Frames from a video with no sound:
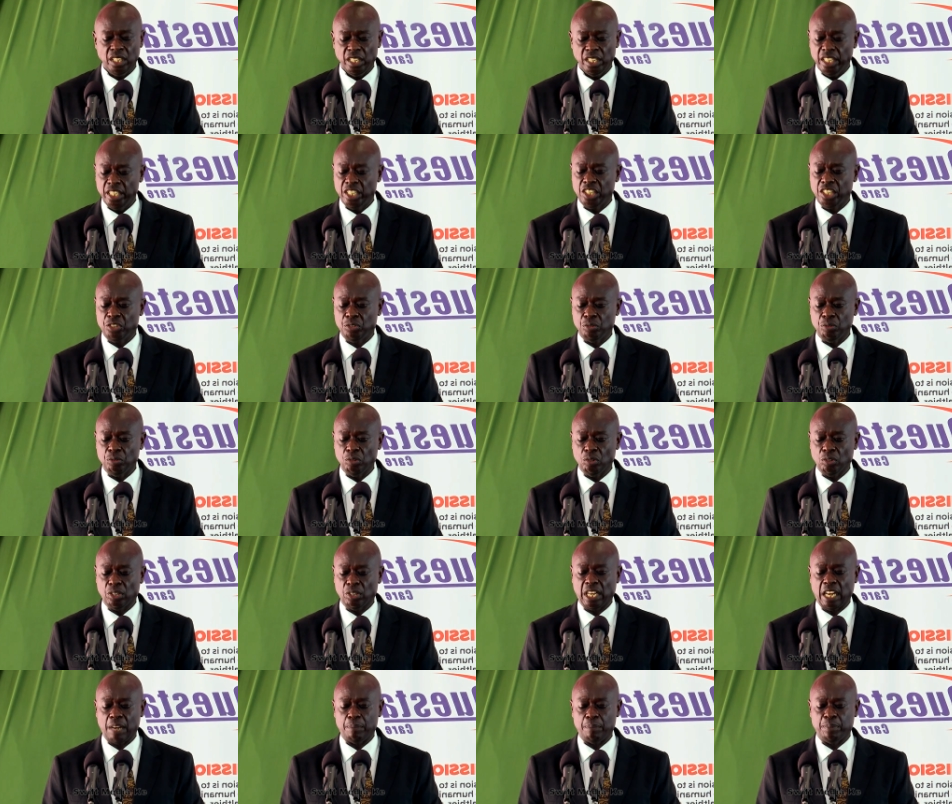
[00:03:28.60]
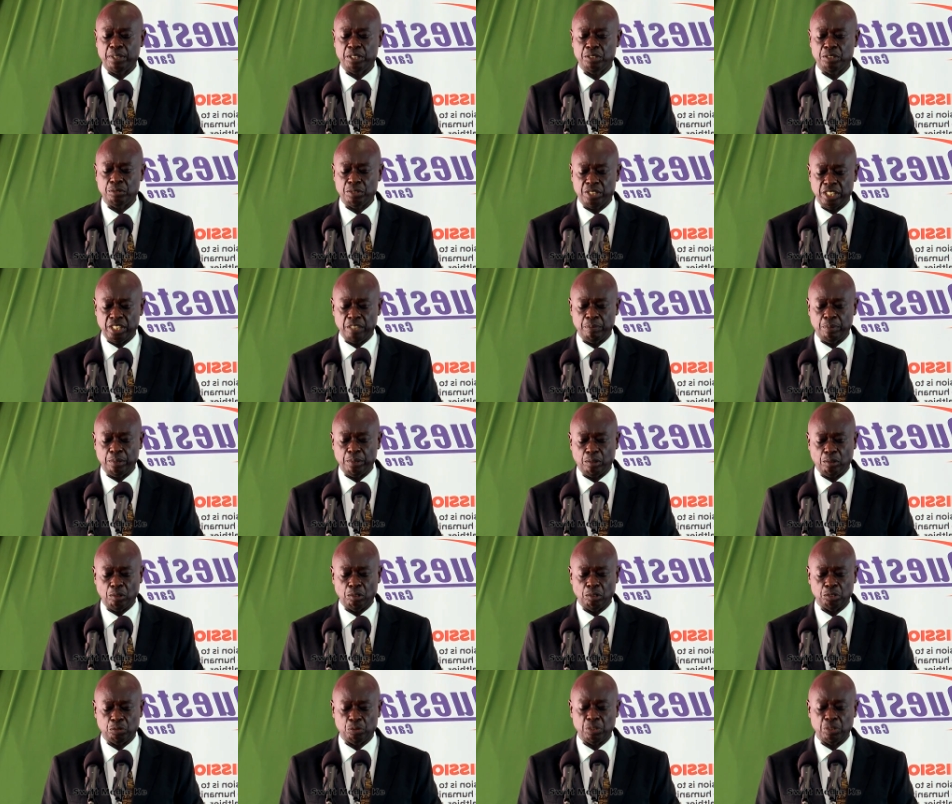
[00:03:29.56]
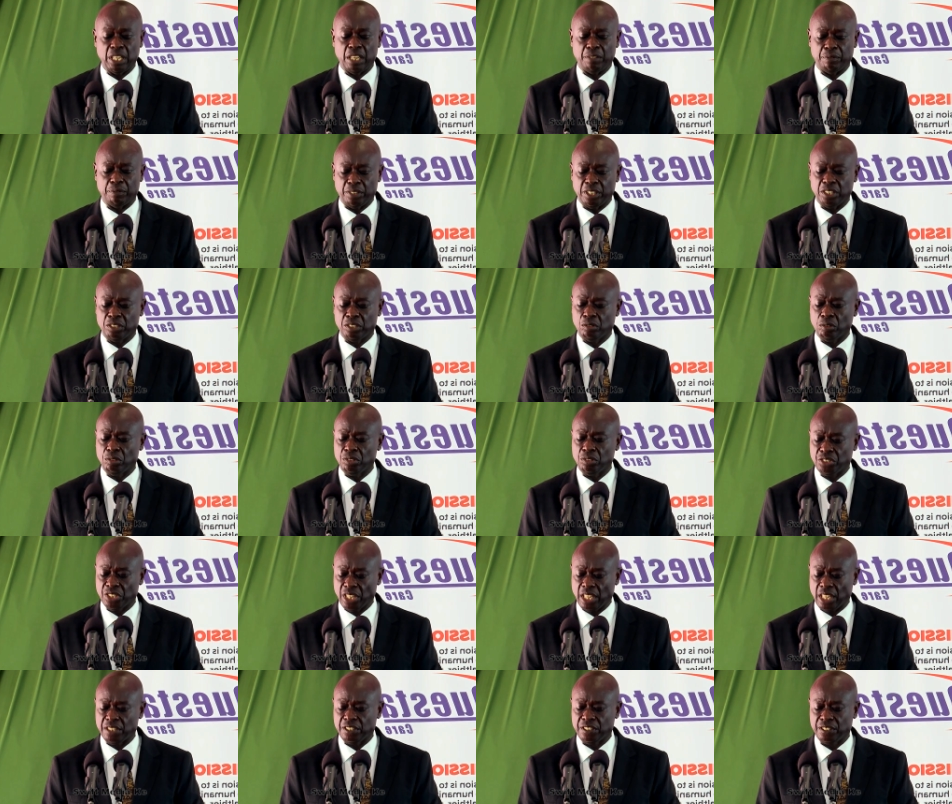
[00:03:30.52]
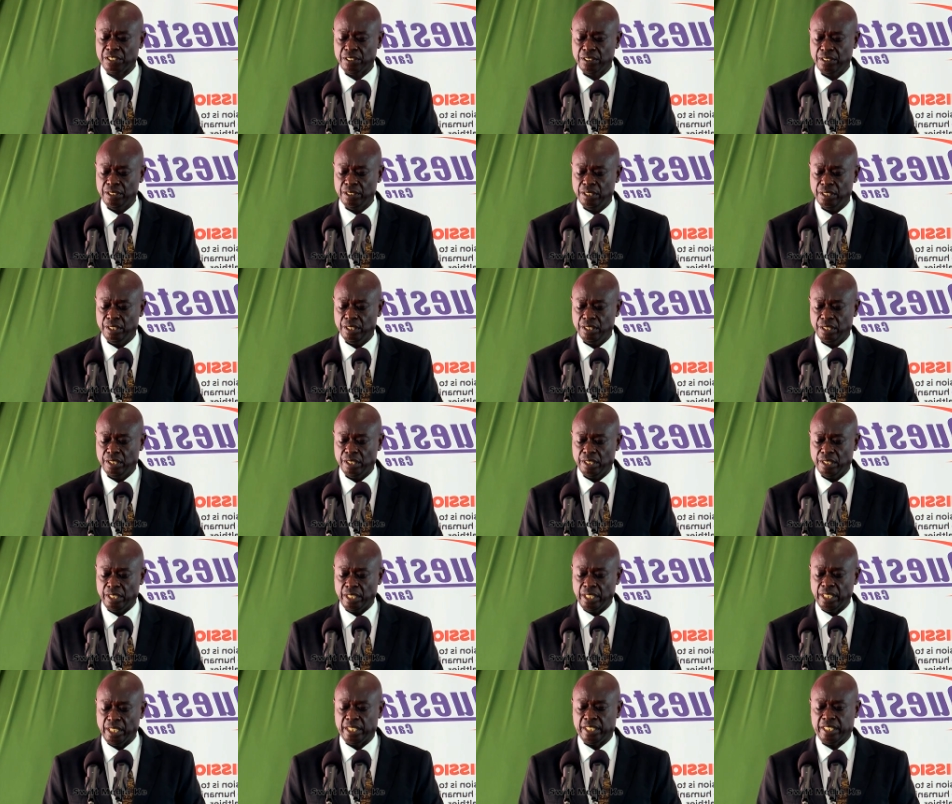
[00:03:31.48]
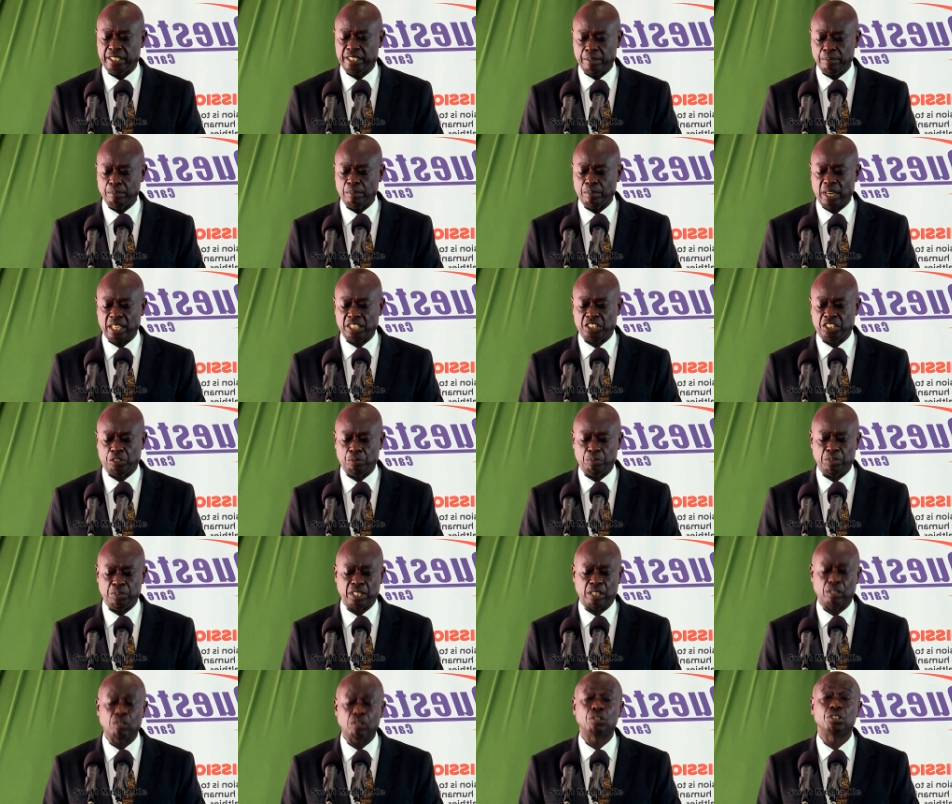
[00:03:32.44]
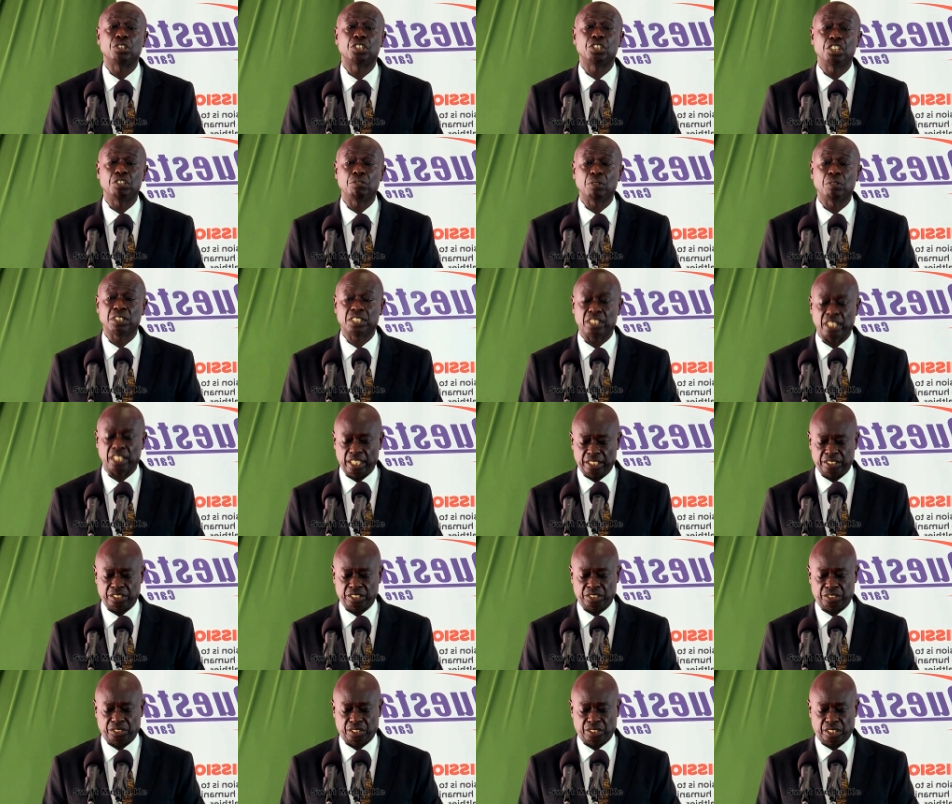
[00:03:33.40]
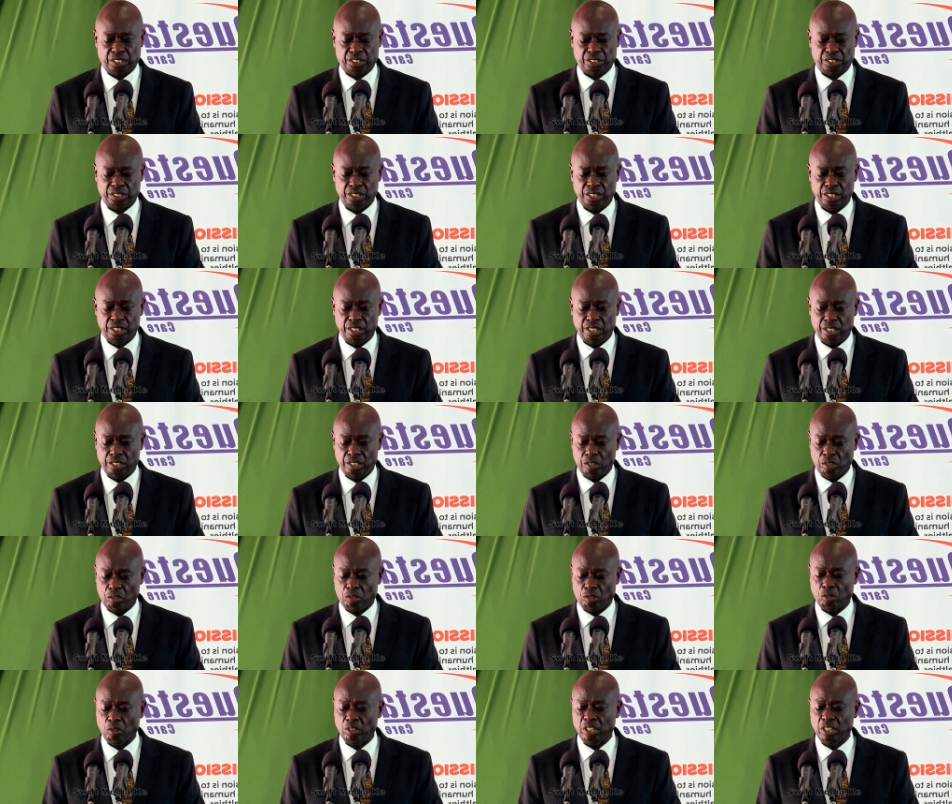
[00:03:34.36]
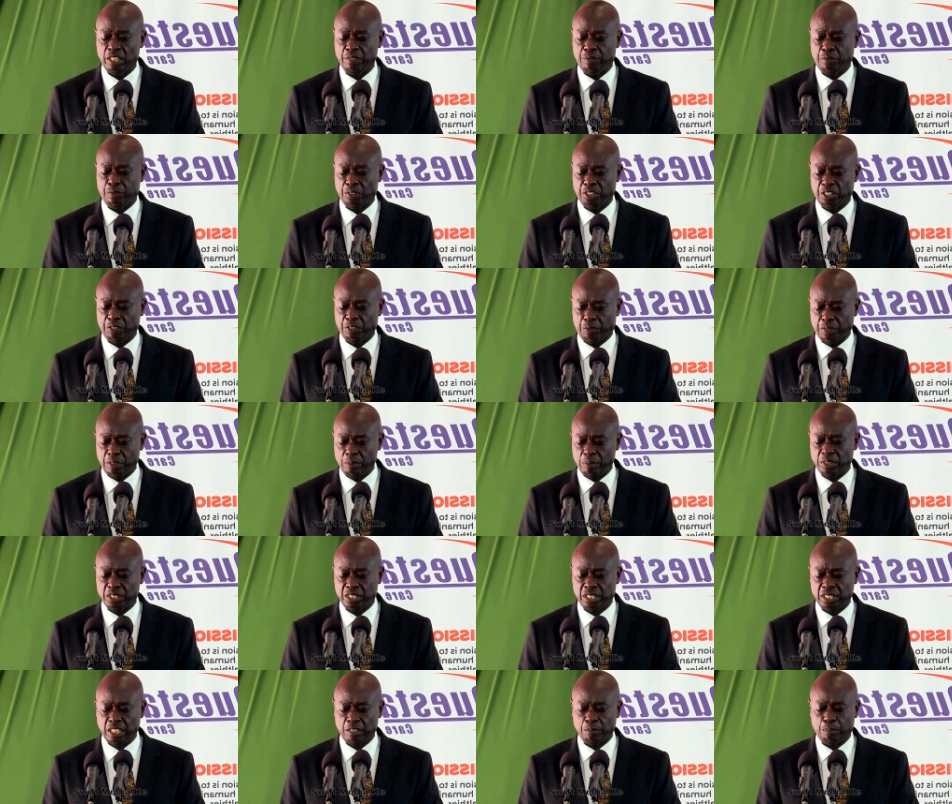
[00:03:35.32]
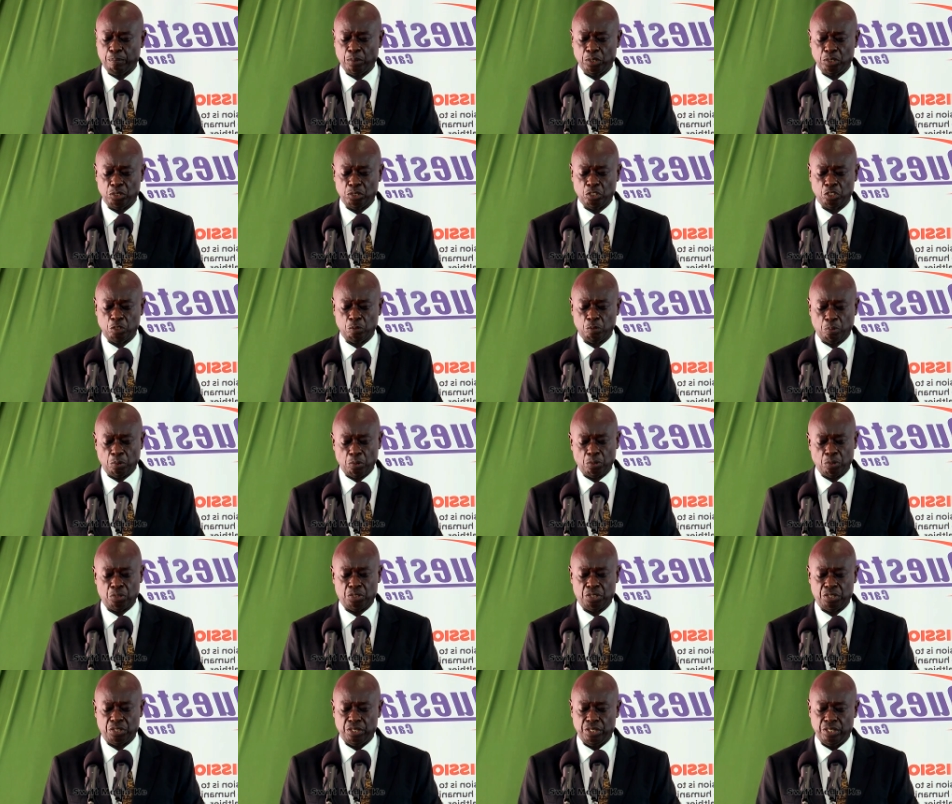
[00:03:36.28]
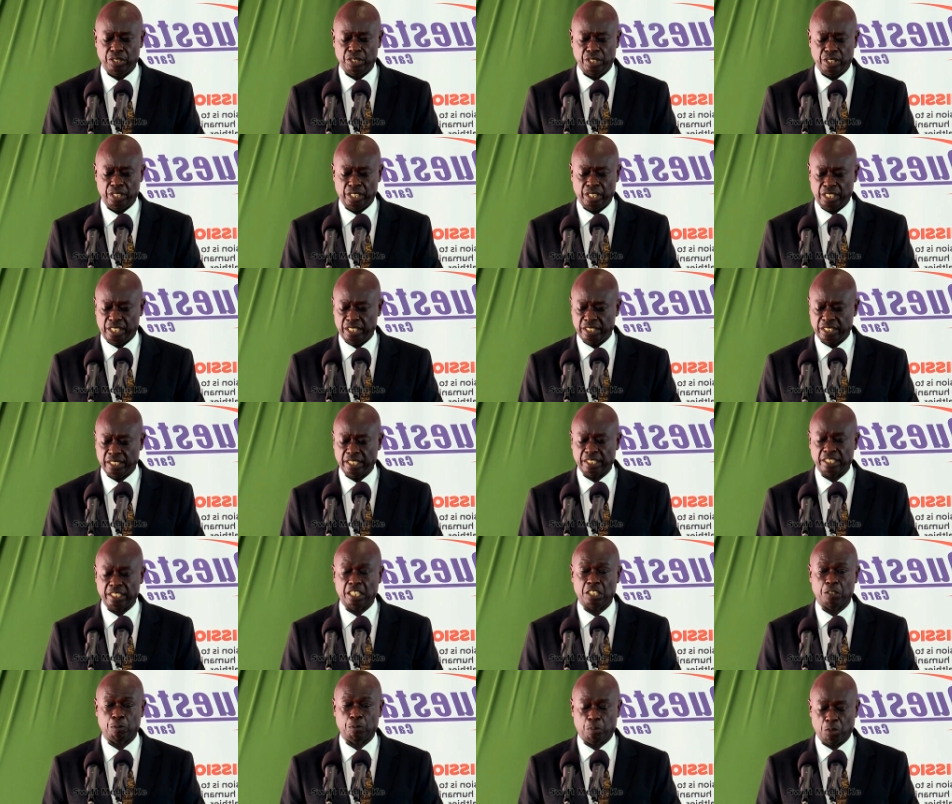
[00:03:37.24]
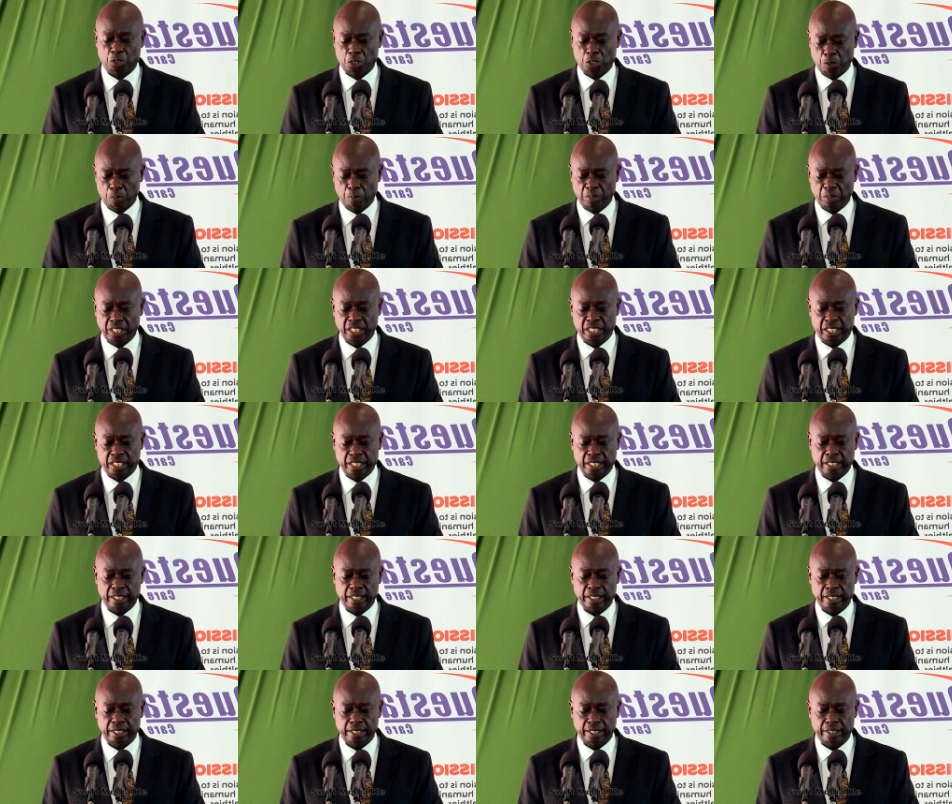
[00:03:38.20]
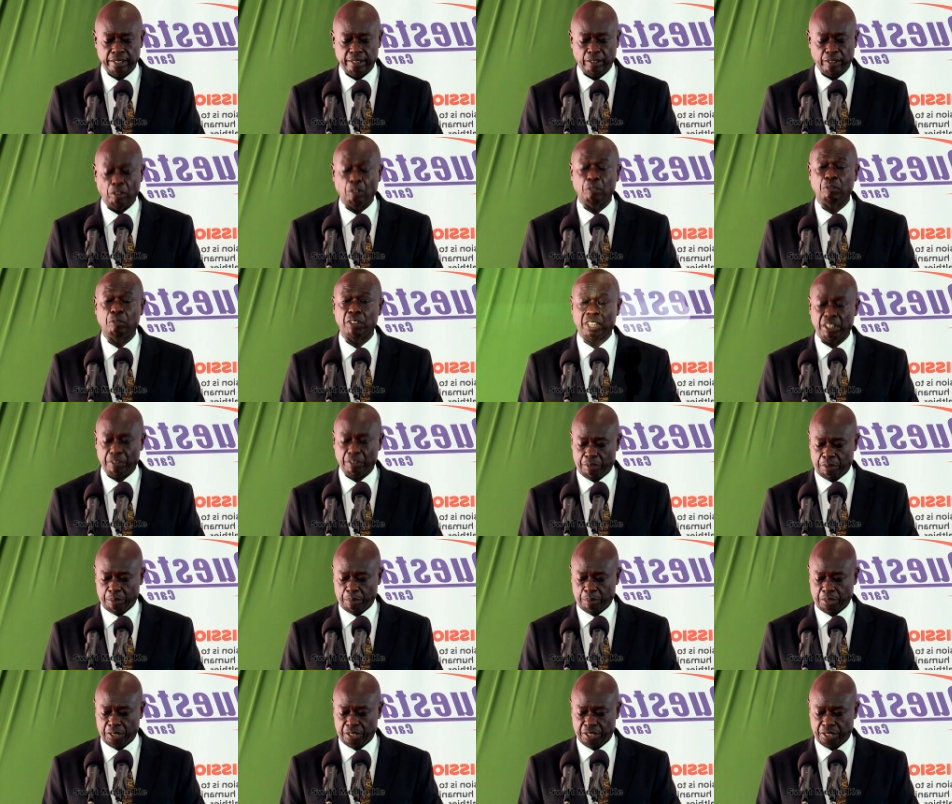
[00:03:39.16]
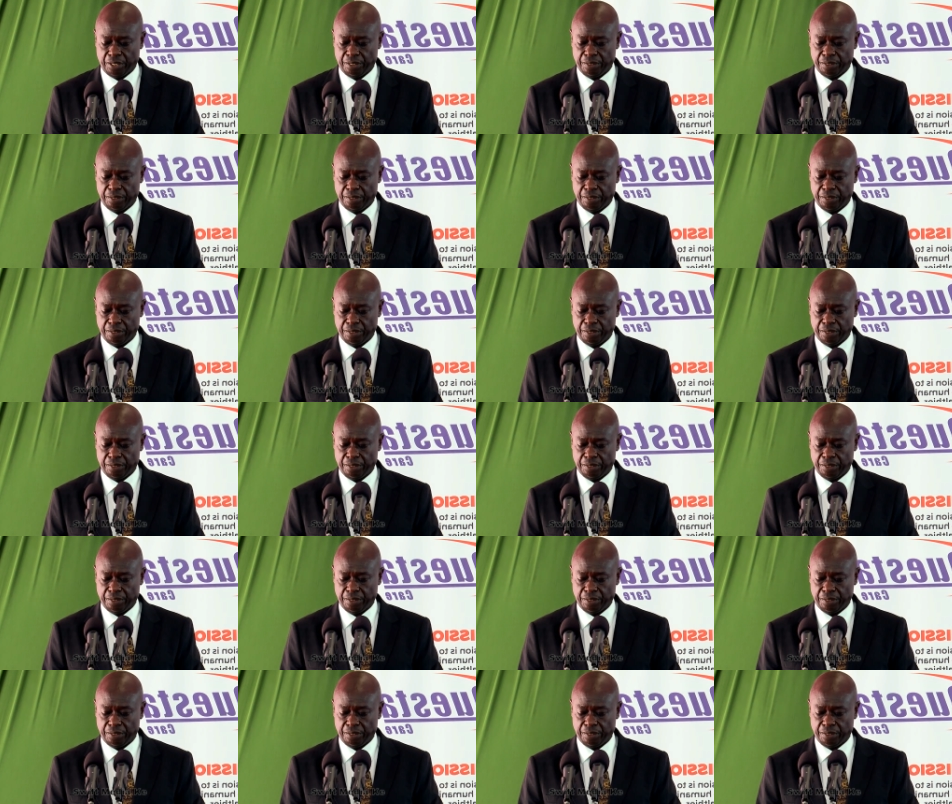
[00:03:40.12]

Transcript: It should not happen today because we have raised concerns. It must be a continuous exercise, not only for the Pharmacy and Poisons Board, it is the responsibility of everybody.